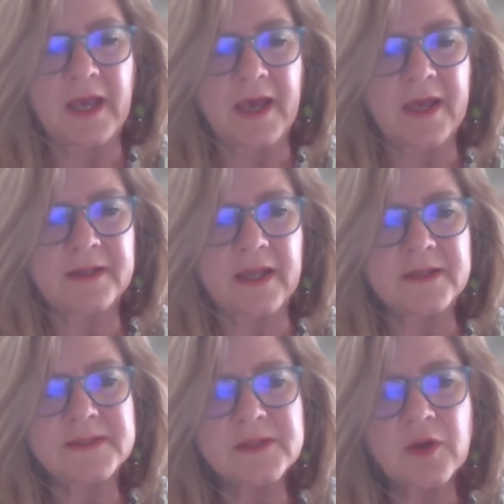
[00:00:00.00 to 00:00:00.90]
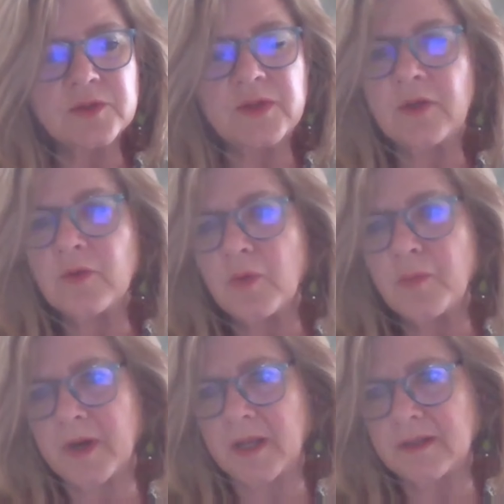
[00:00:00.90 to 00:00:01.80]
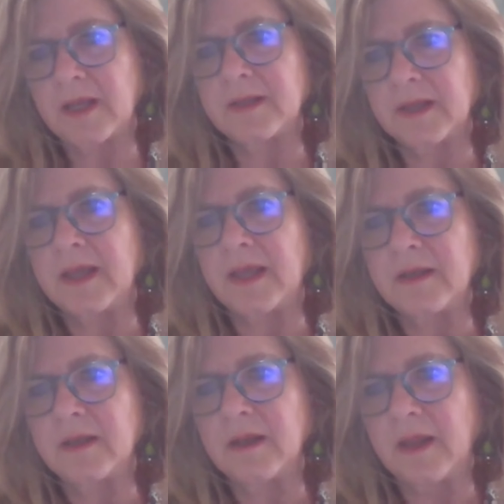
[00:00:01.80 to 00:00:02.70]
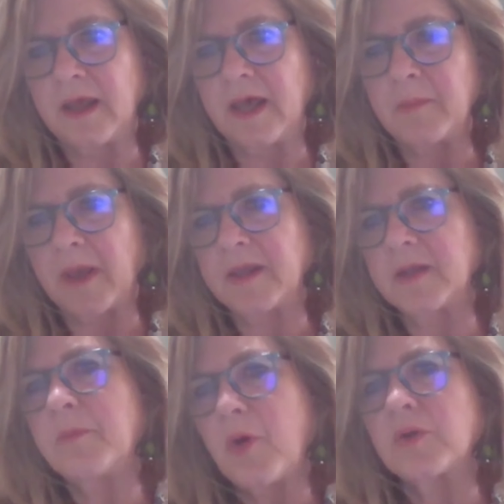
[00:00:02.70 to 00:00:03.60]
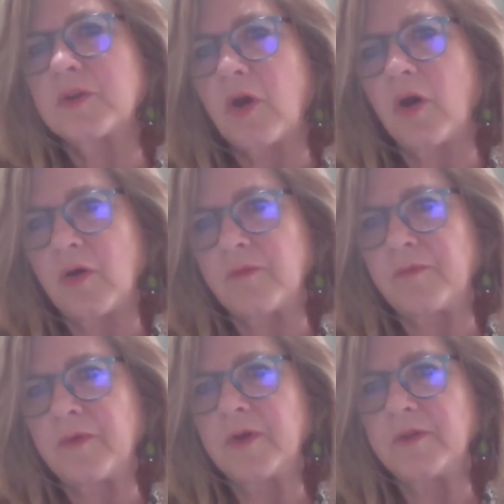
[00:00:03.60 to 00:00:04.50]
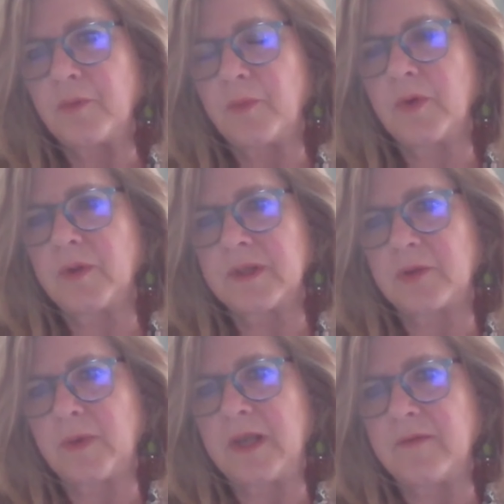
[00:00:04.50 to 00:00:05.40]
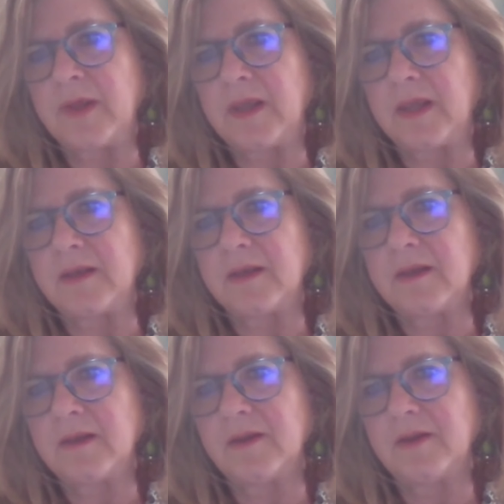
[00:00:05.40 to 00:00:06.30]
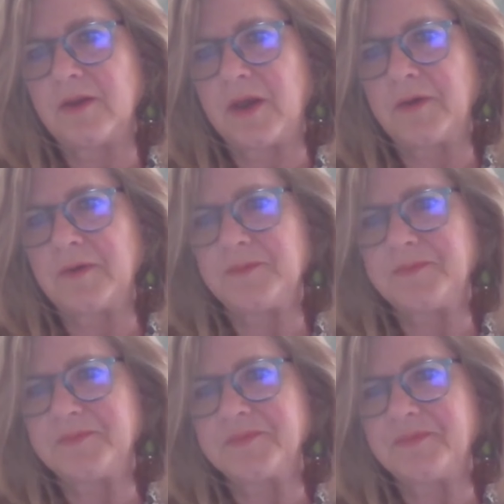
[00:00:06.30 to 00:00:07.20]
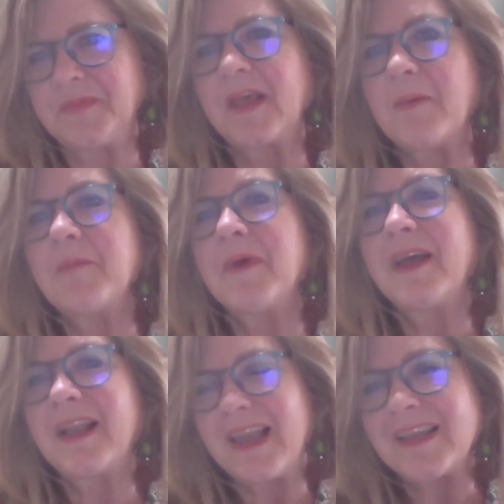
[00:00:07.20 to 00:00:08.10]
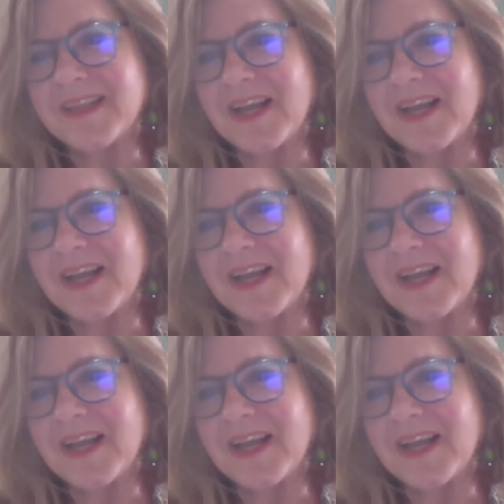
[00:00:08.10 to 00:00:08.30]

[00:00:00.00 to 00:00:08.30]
and start to incorporate that again and make it part of the world that we're living in, become less